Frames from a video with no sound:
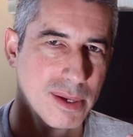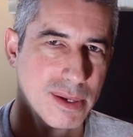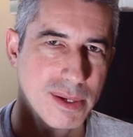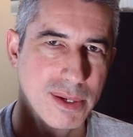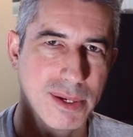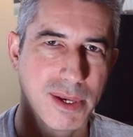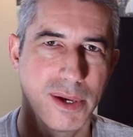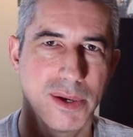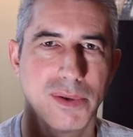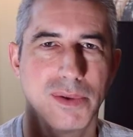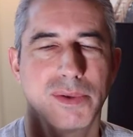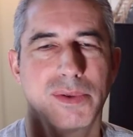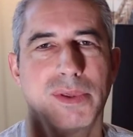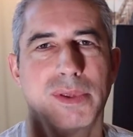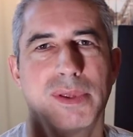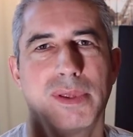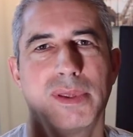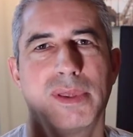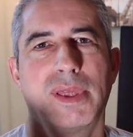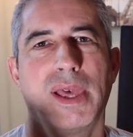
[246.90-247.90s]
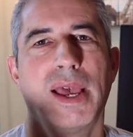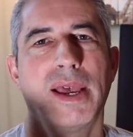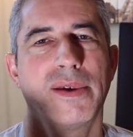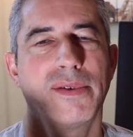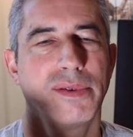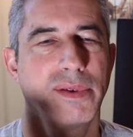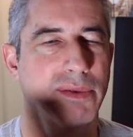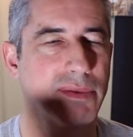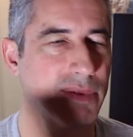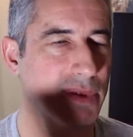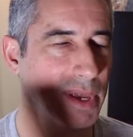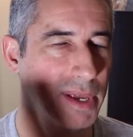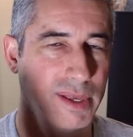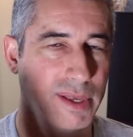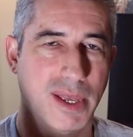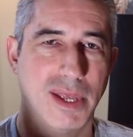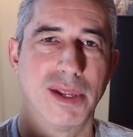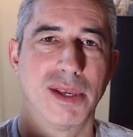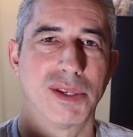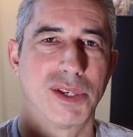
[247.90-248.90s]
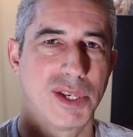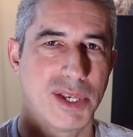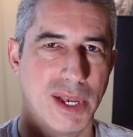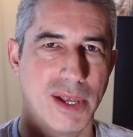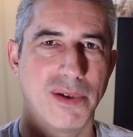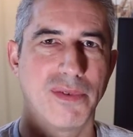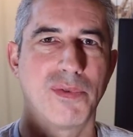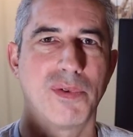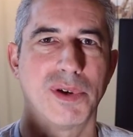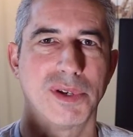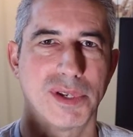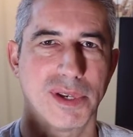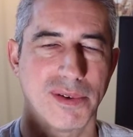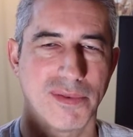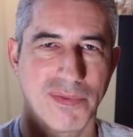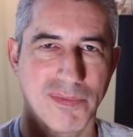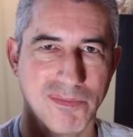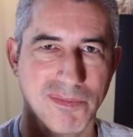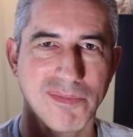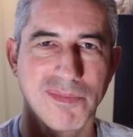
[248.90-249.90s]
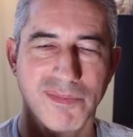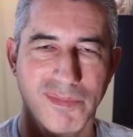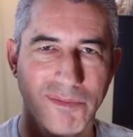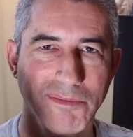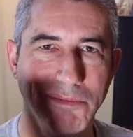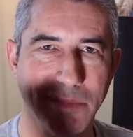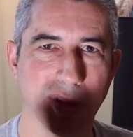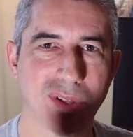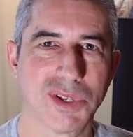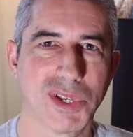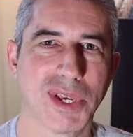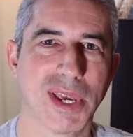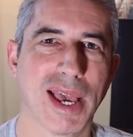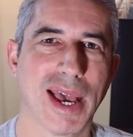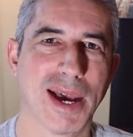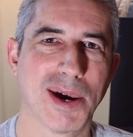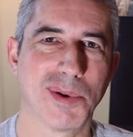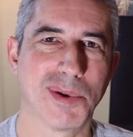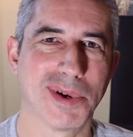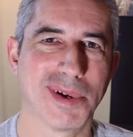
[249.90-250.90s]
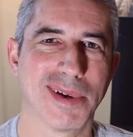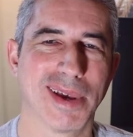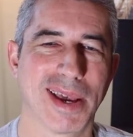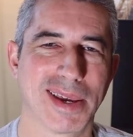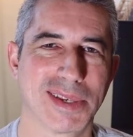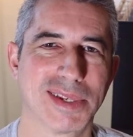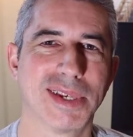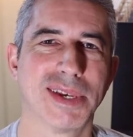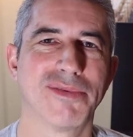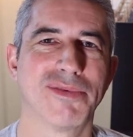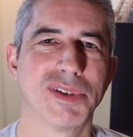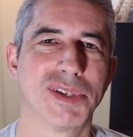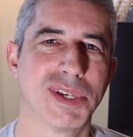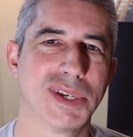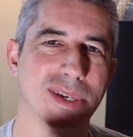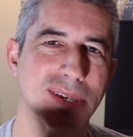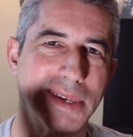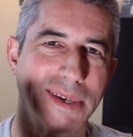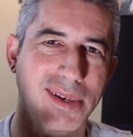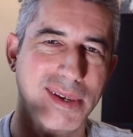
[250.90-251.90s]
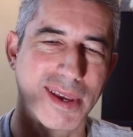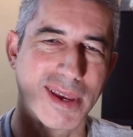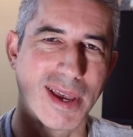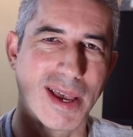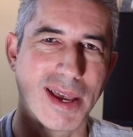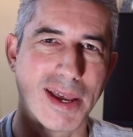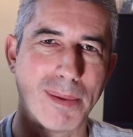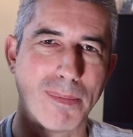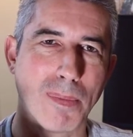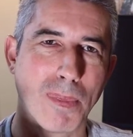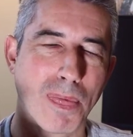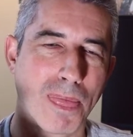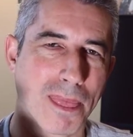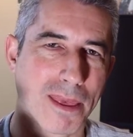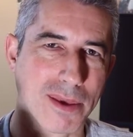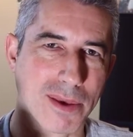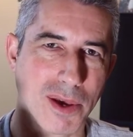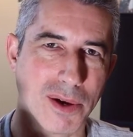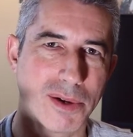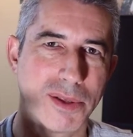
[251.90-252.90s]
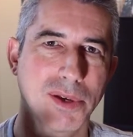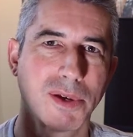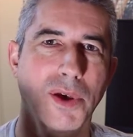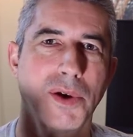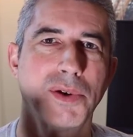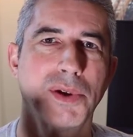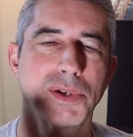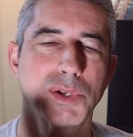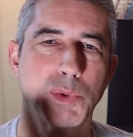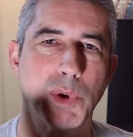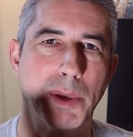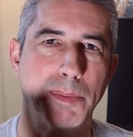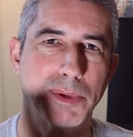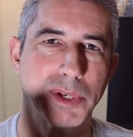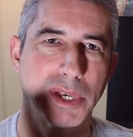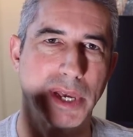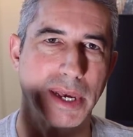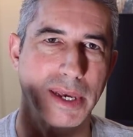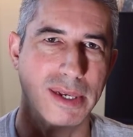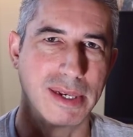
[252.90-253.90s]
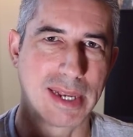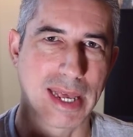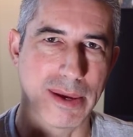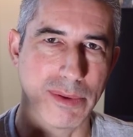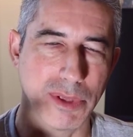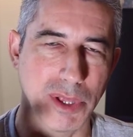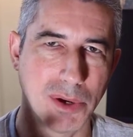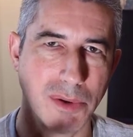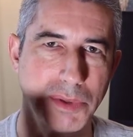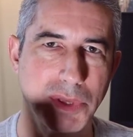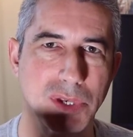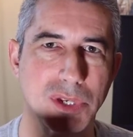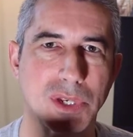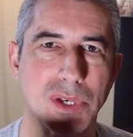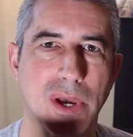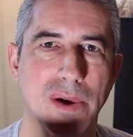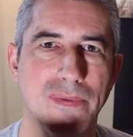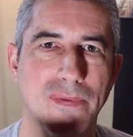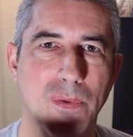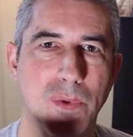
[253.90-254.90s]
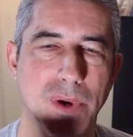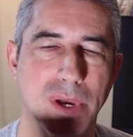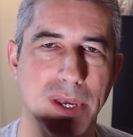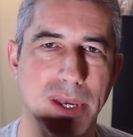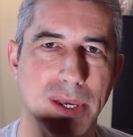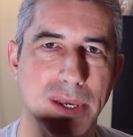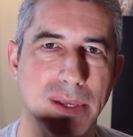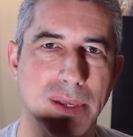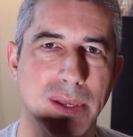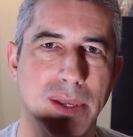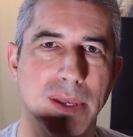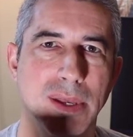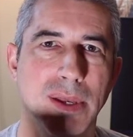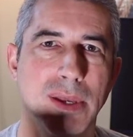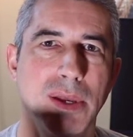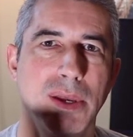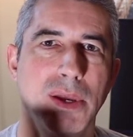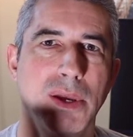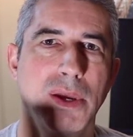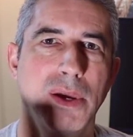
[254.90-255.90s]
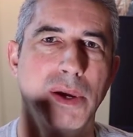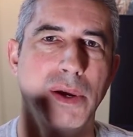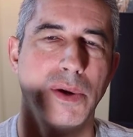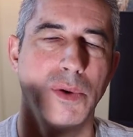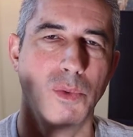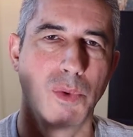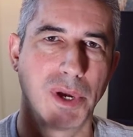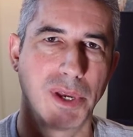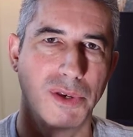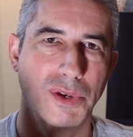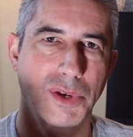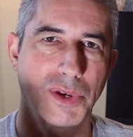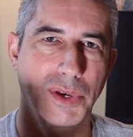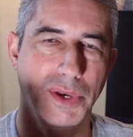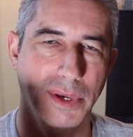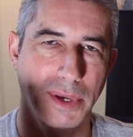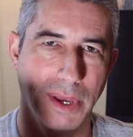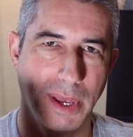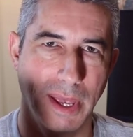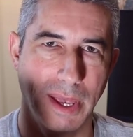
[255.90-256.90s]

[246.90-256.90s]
So that in itself was a multi-hour activity. Go to the Godox website, download the software which